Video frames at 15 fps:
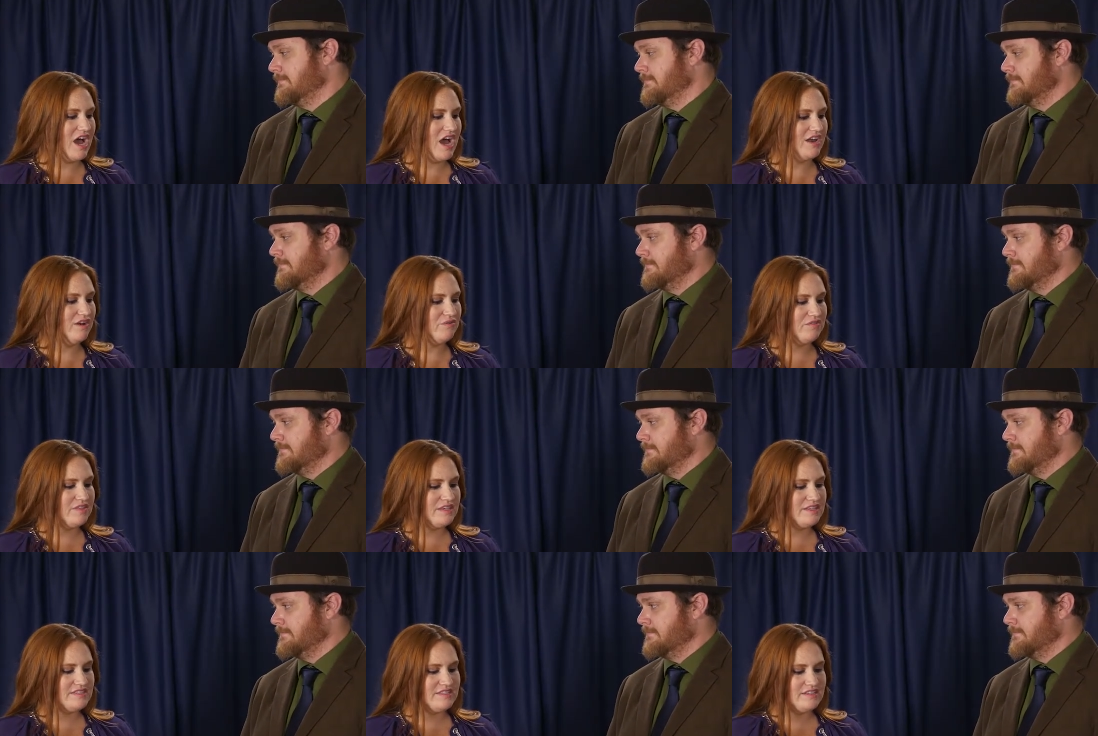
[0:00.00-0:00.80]
Speaker 1: I don't
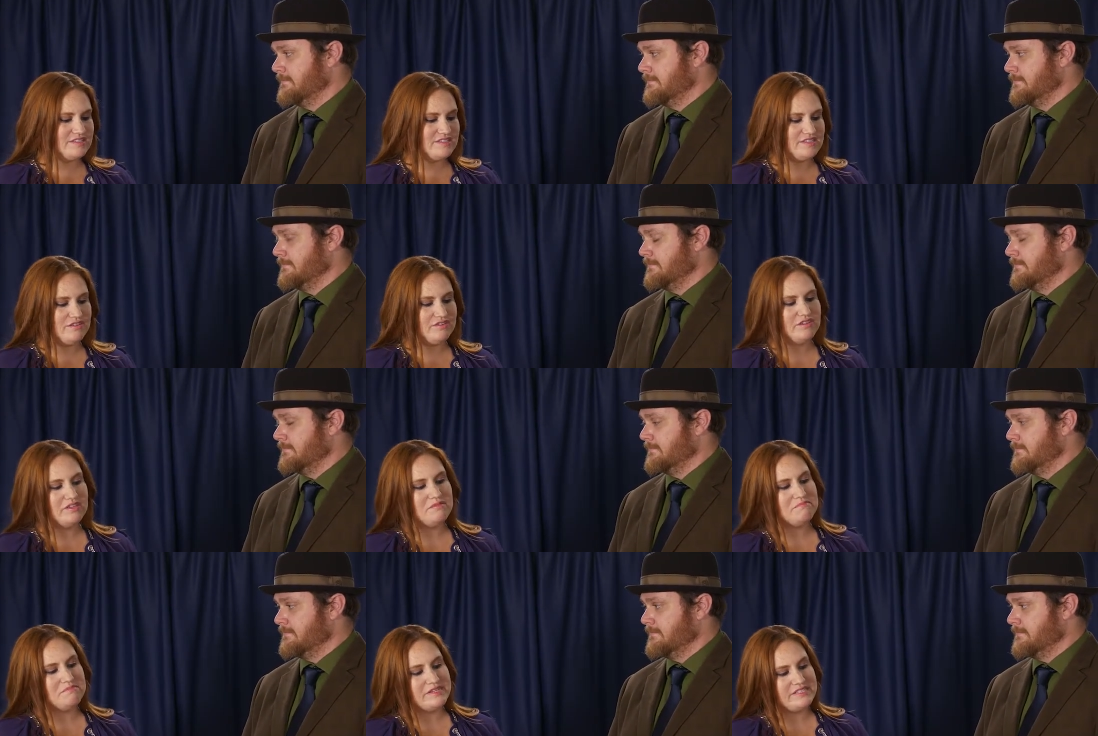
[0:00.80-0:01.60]
think it's
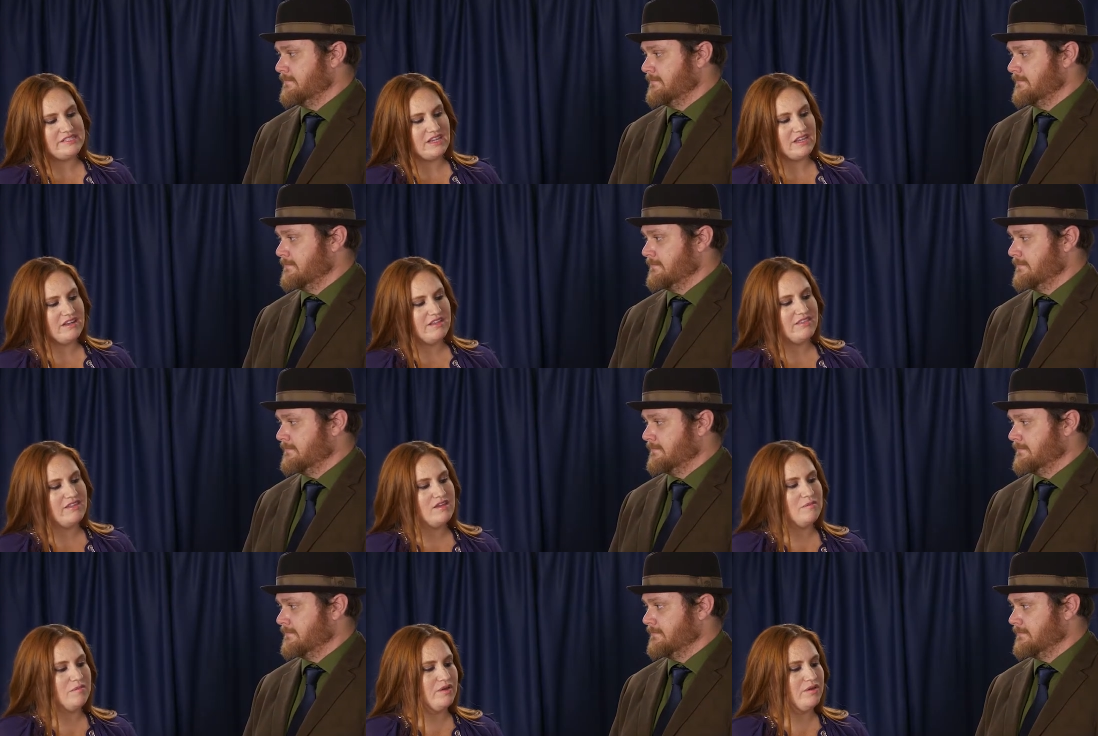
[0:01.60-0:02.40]
necessarily missing
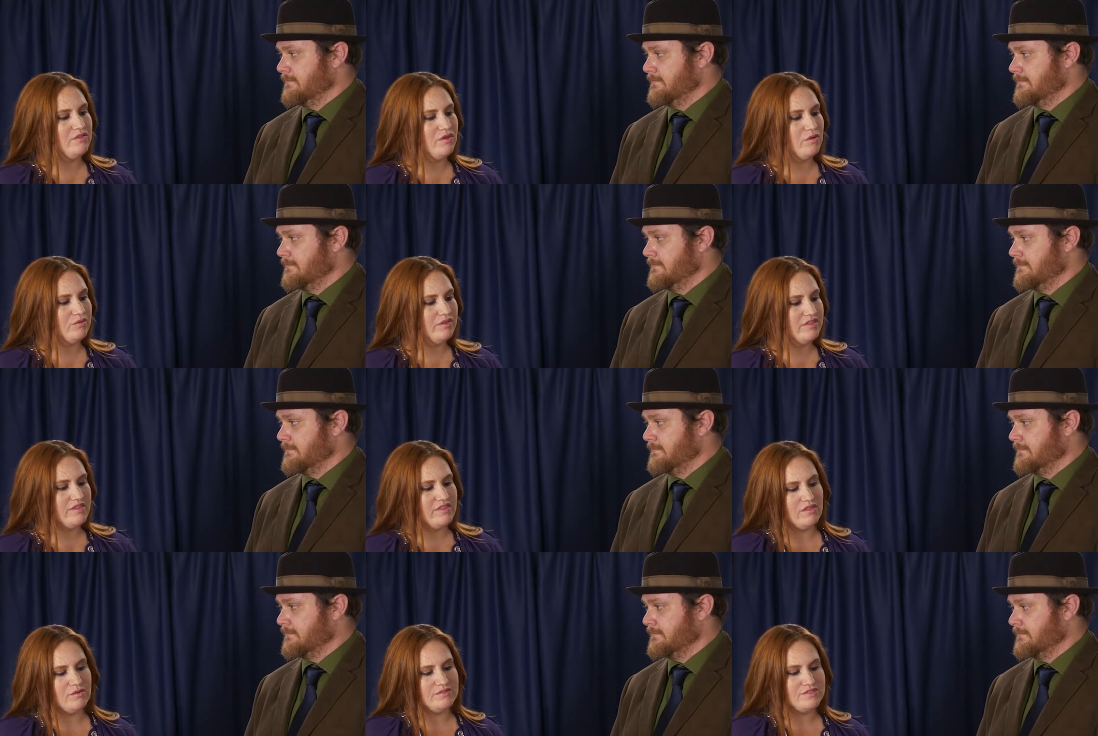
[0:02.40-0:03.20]
anything, but the only
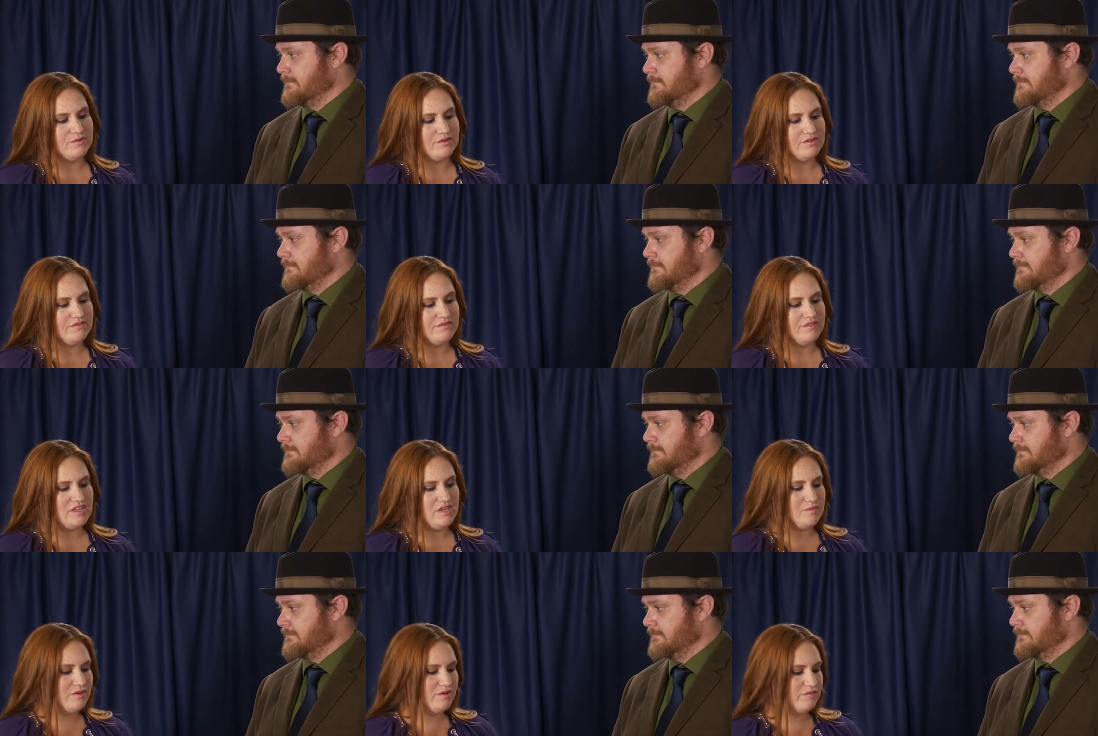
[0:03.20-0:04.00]
thing that would sort of
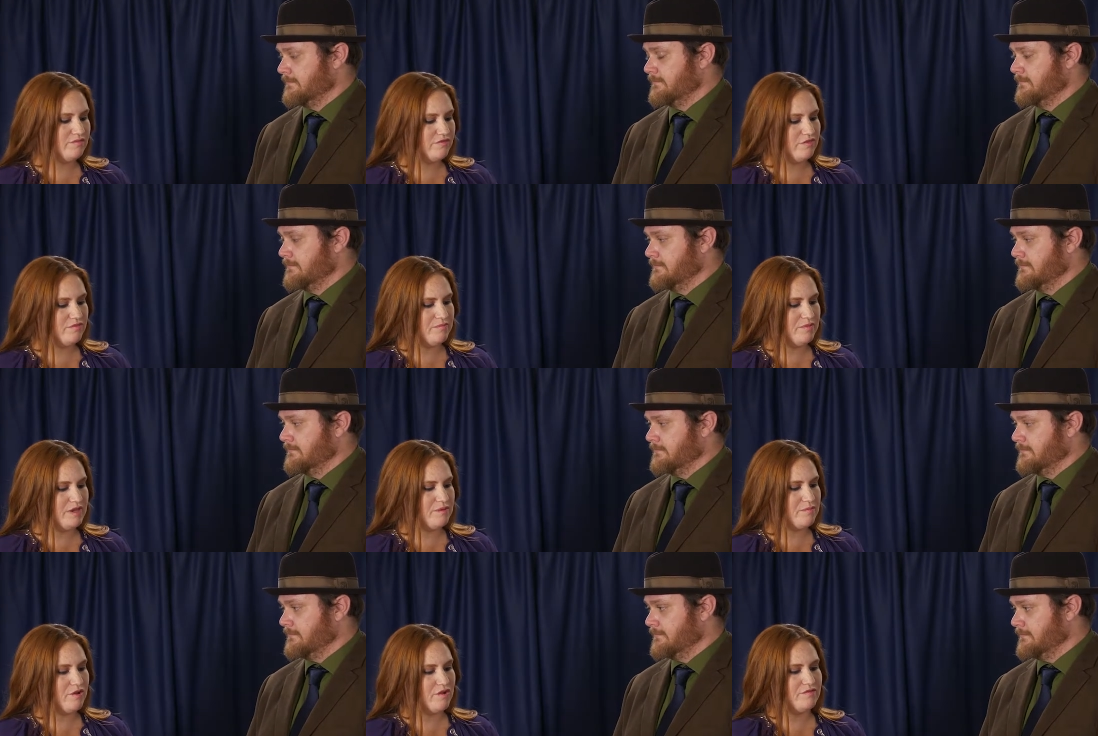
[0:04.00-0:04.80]
keep it from
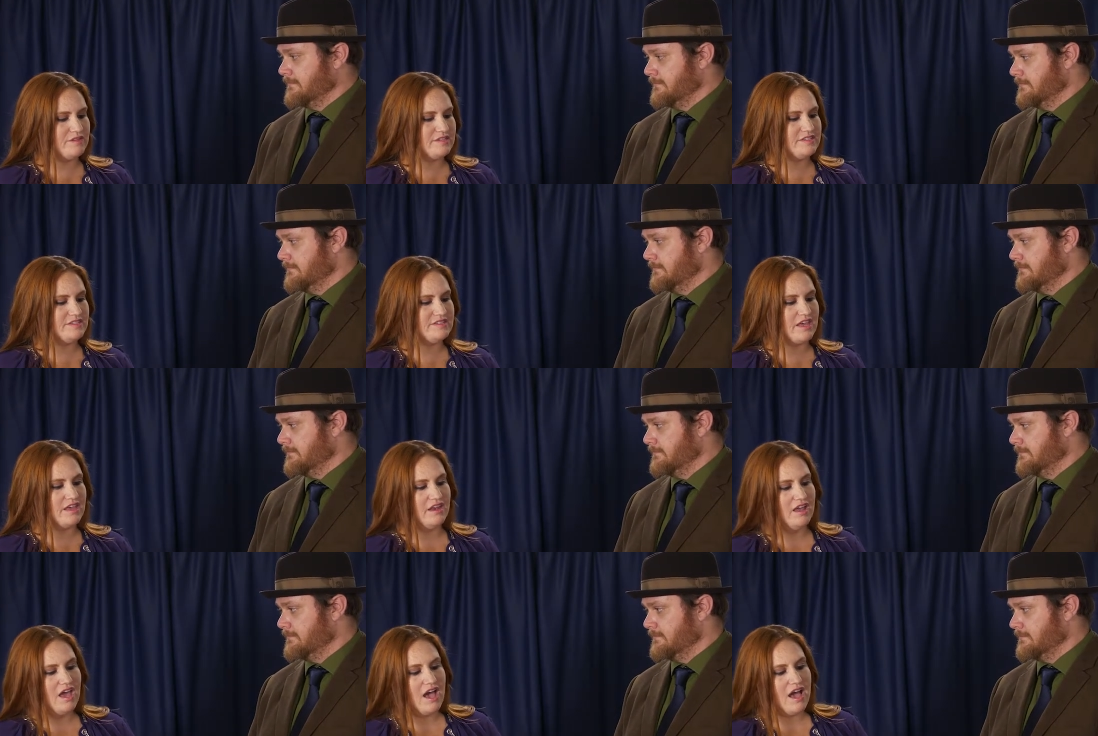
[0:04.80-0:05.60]
being perfect is
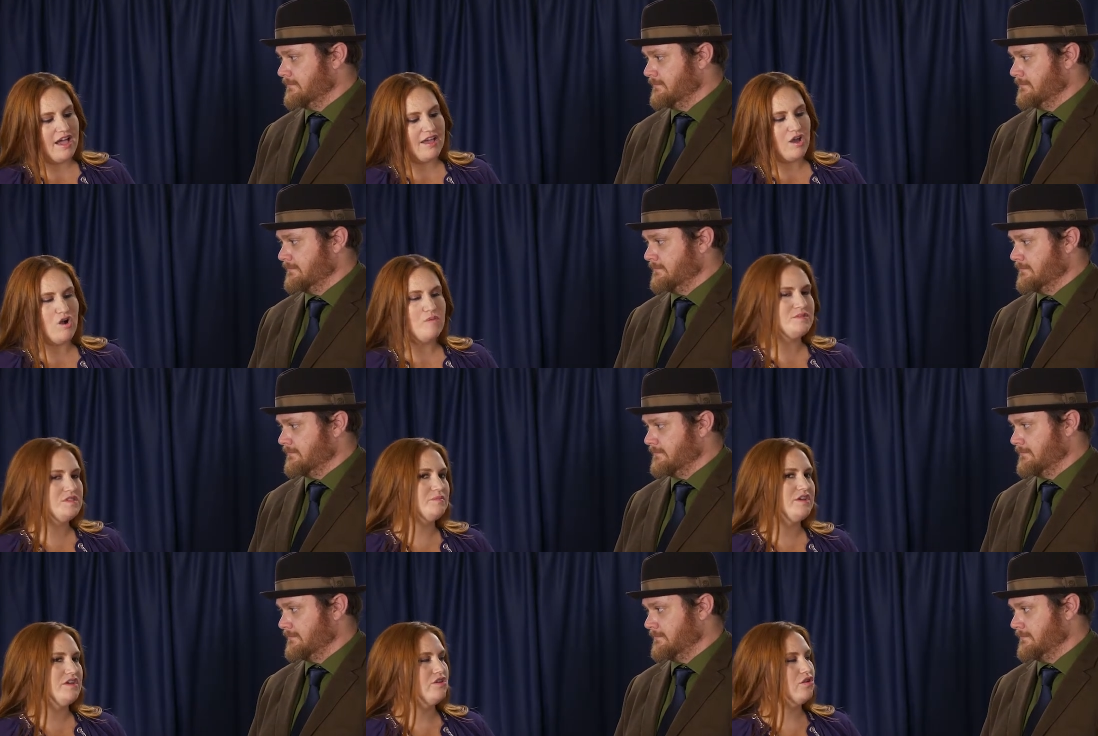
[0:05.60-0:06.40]
that I hope
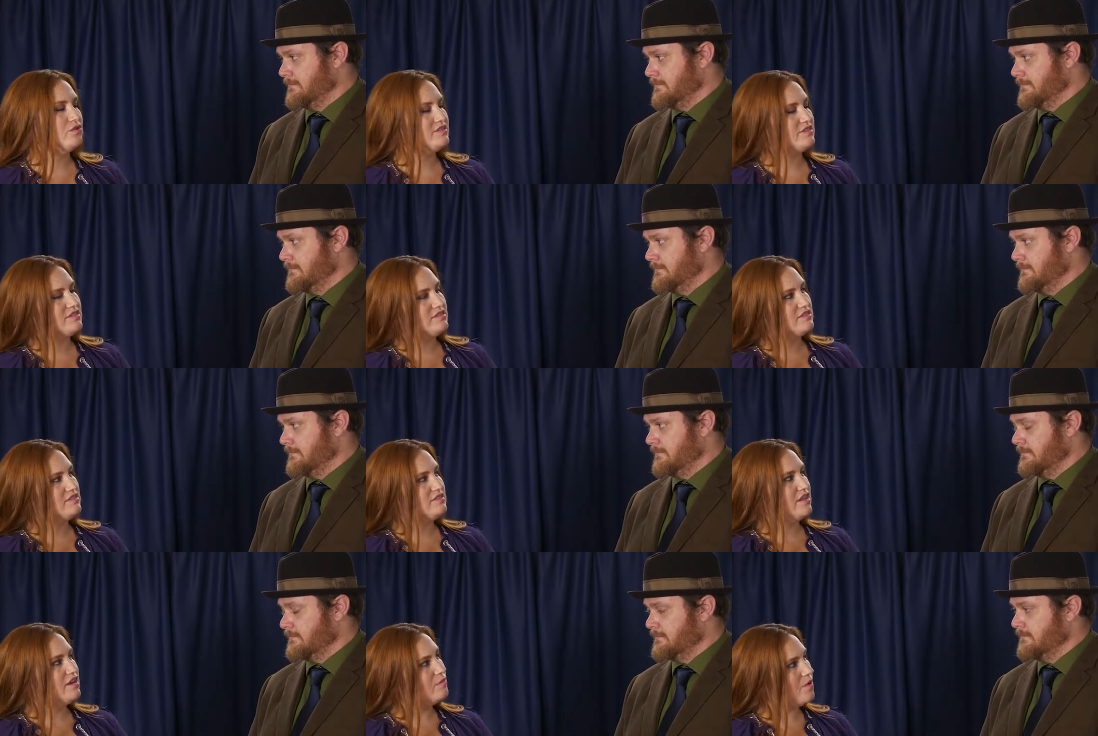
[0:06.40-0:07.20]
somebody notices
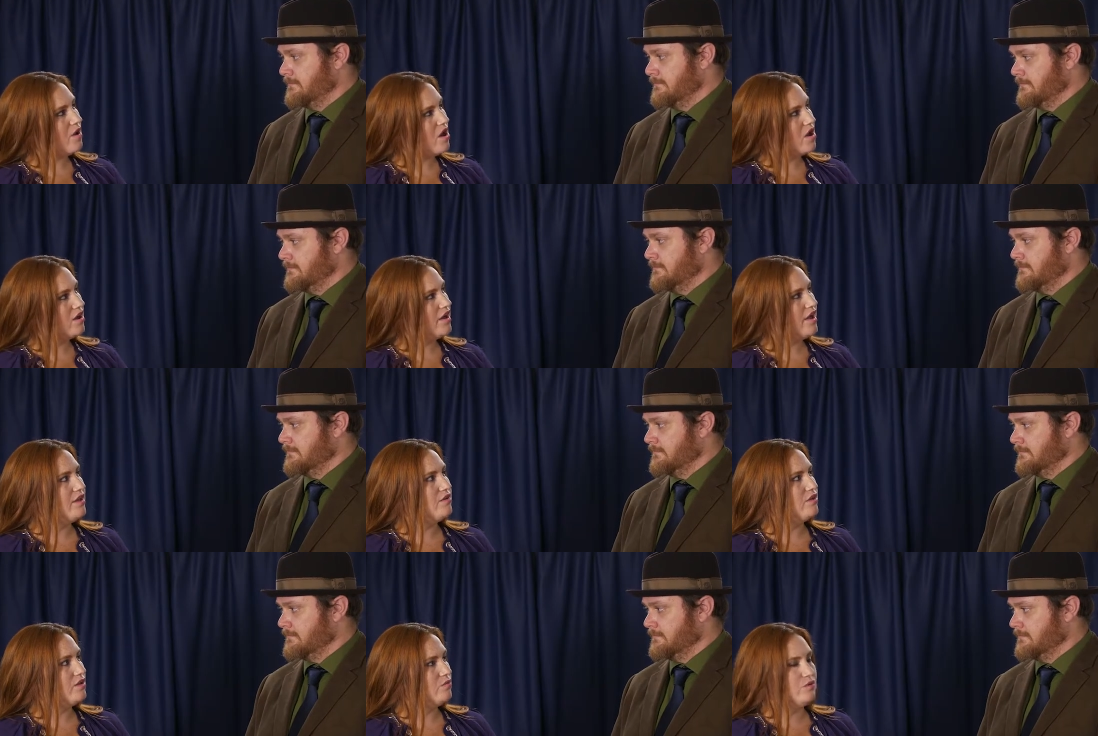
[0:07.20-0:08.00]
this in a bar
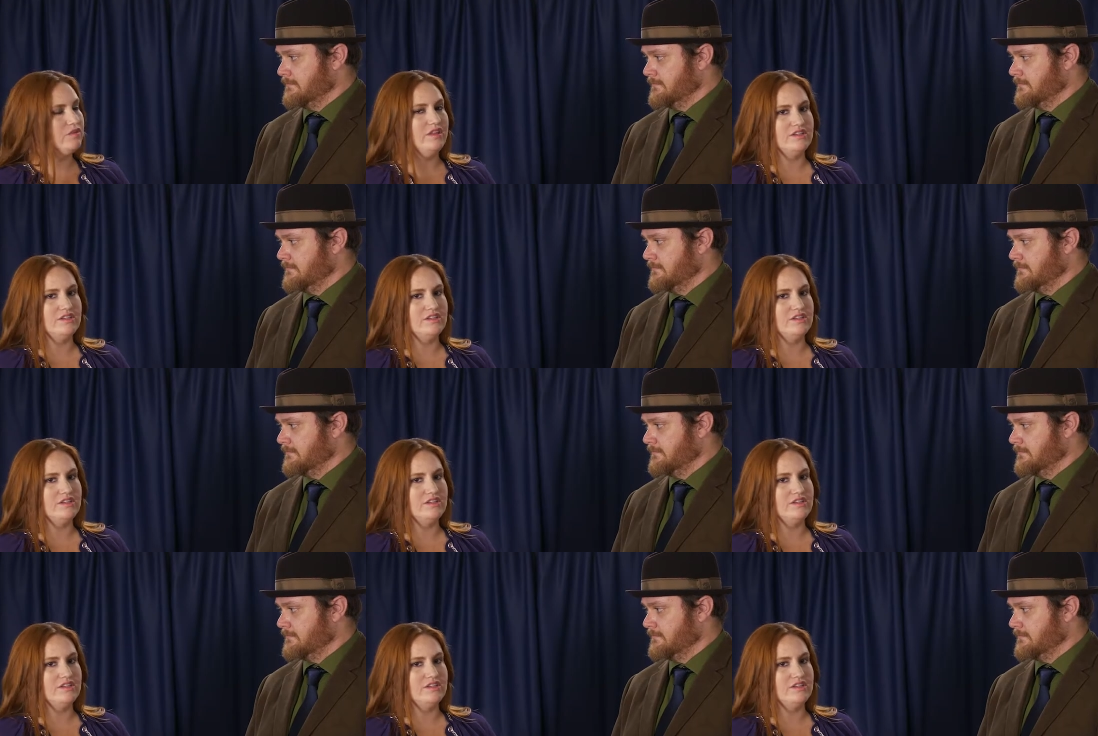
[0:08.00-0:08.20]
and, and would